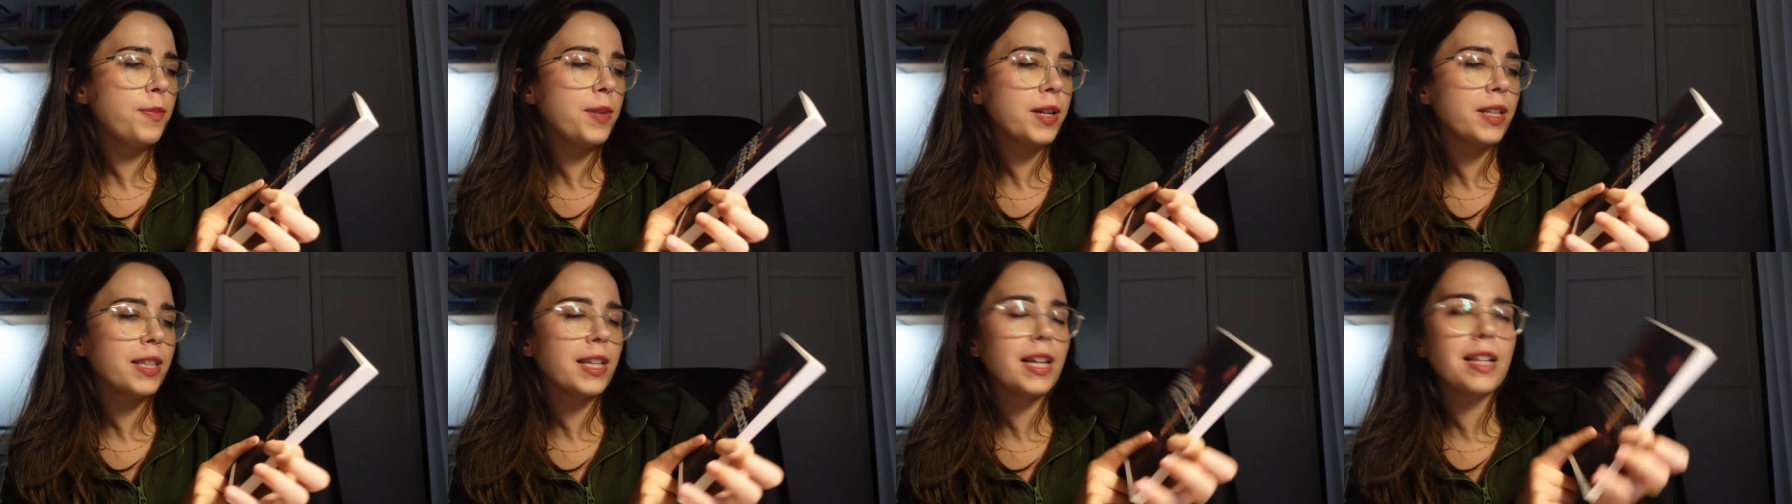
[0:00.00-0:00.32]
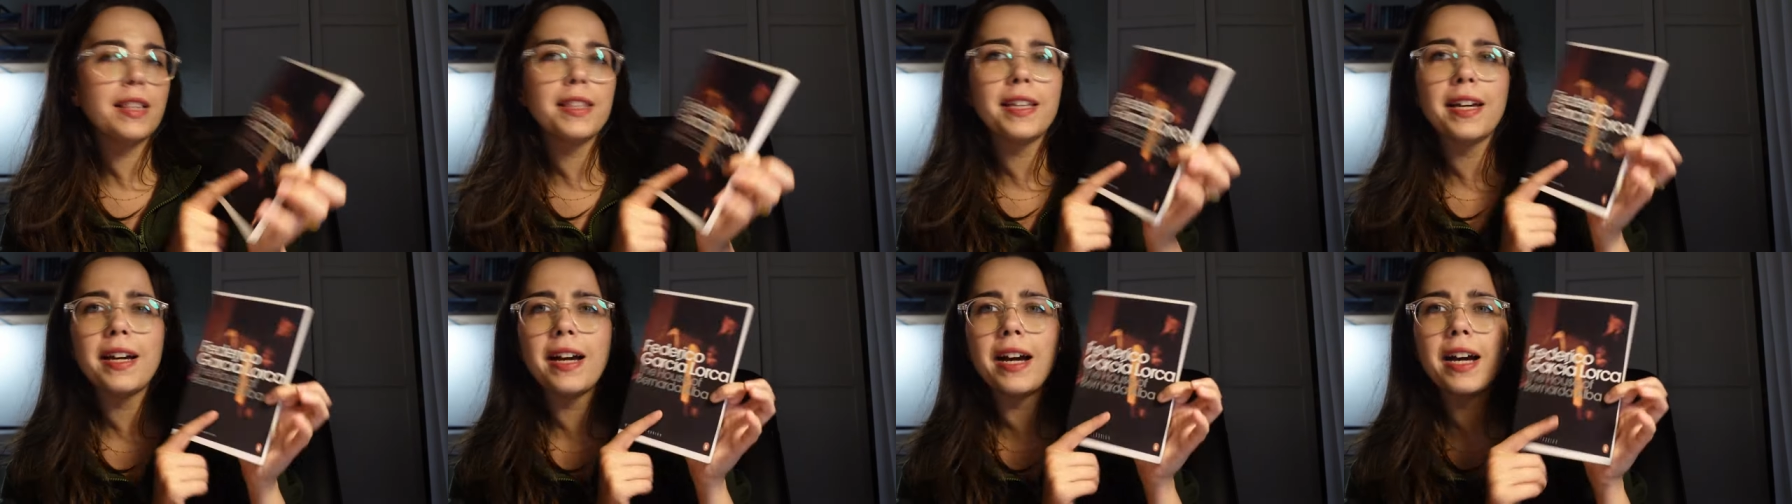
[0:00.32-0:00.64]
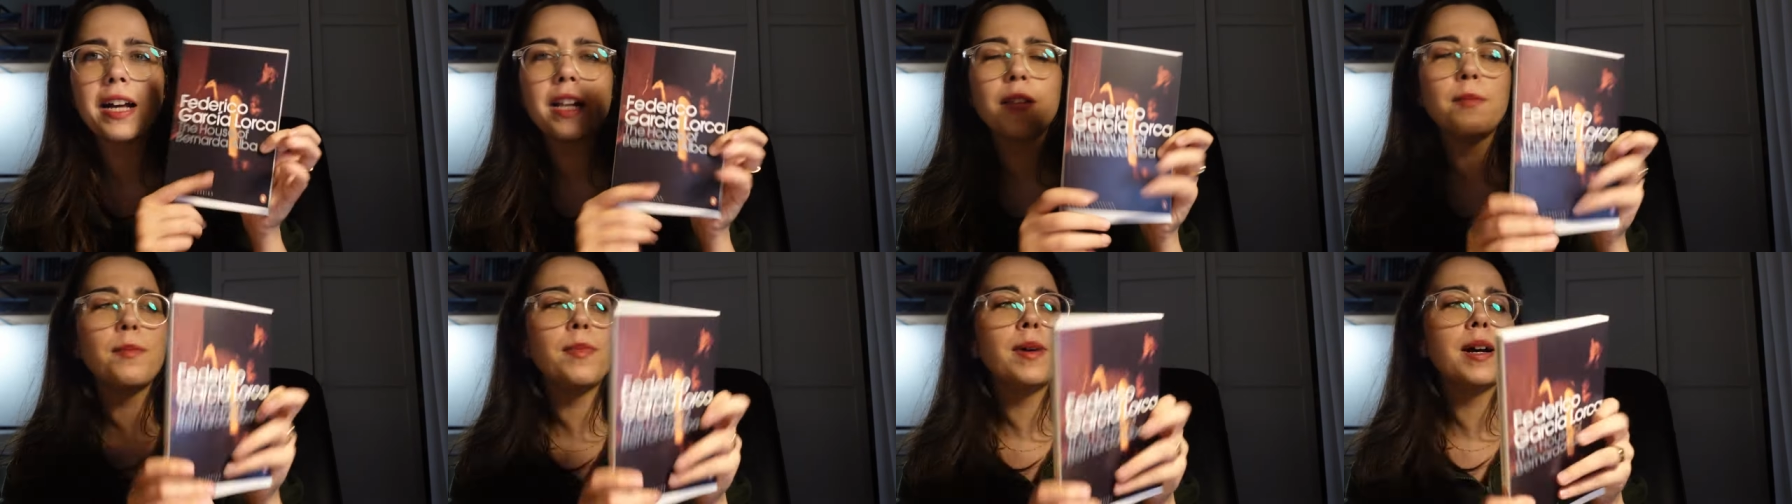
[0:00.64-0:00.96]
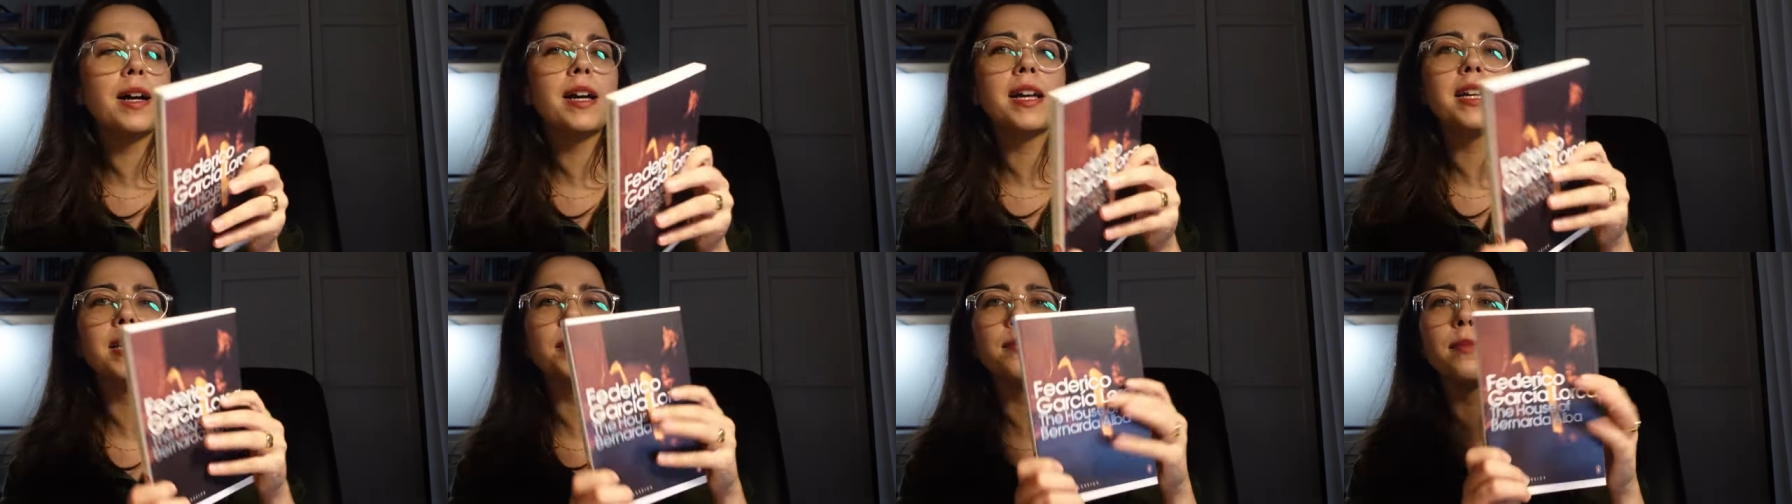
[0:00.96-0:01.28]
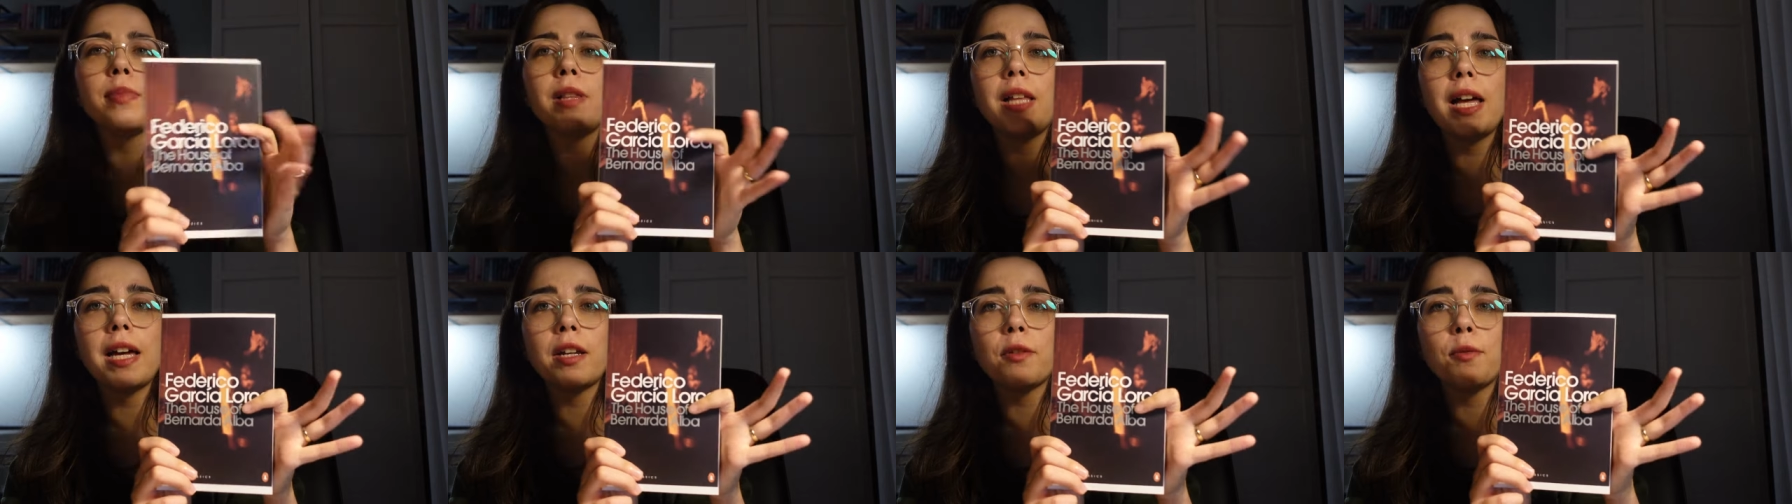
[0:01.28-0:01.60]
Bernarda Alba and
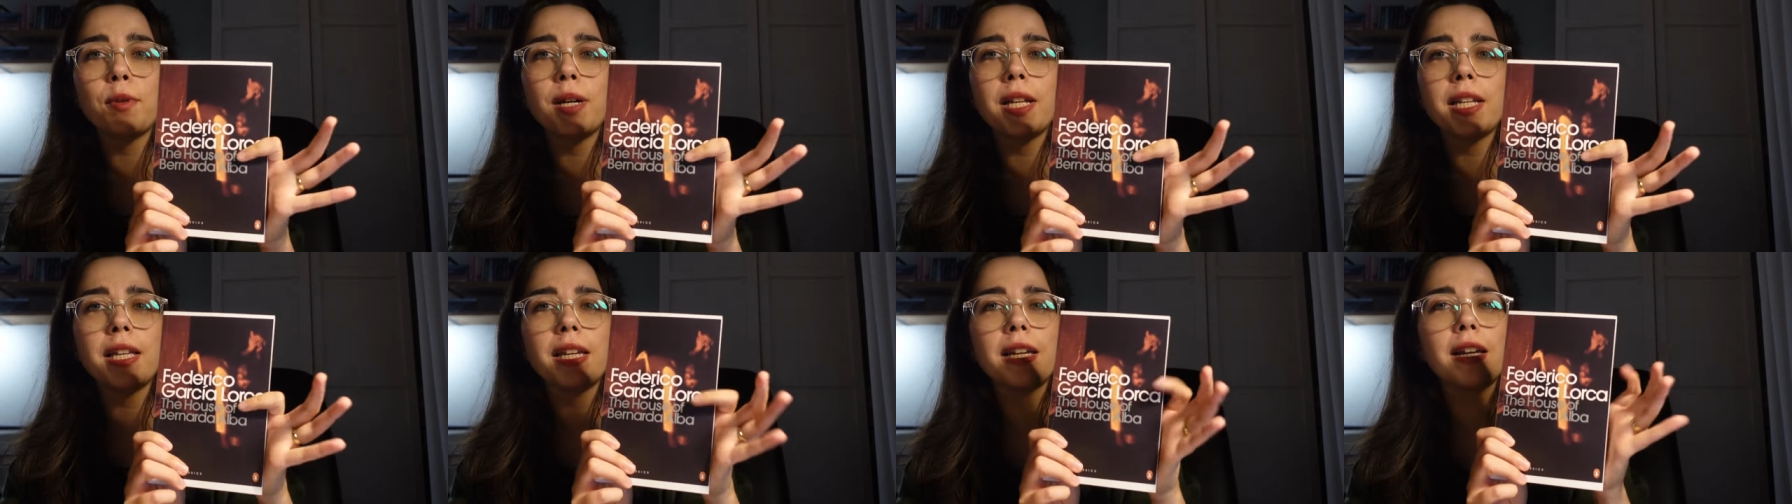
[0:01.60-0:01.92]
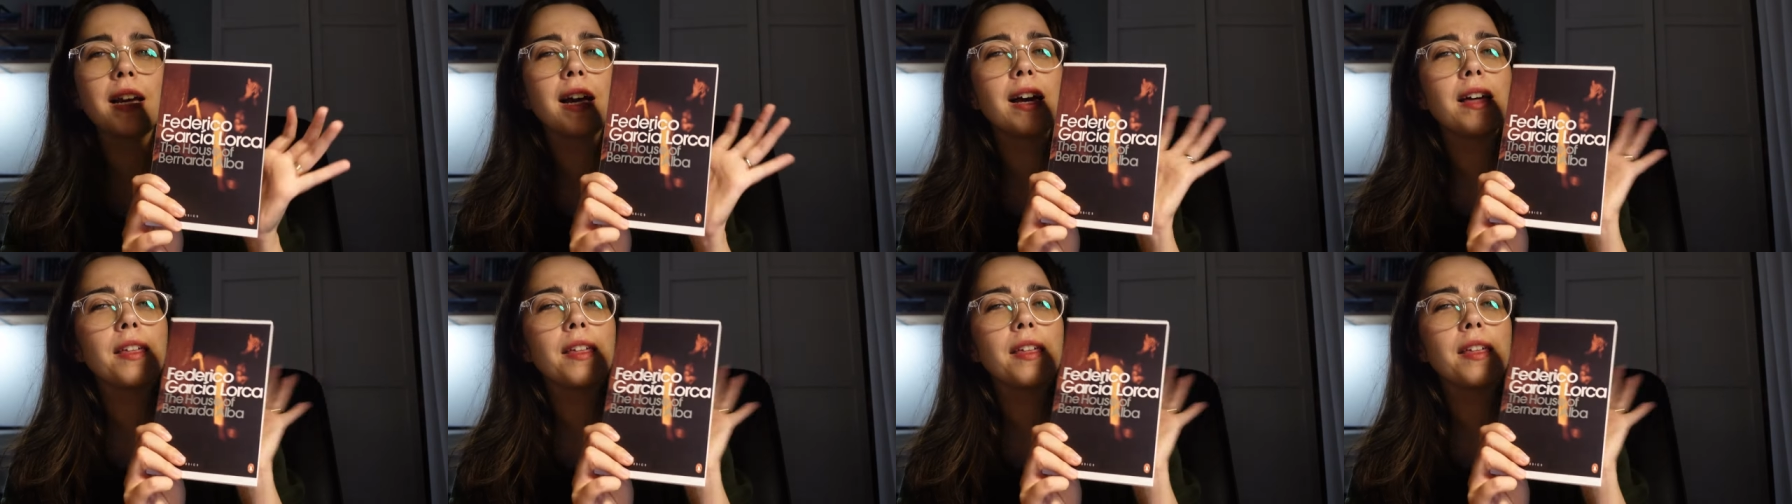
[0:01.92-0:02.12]
Blood Wedding.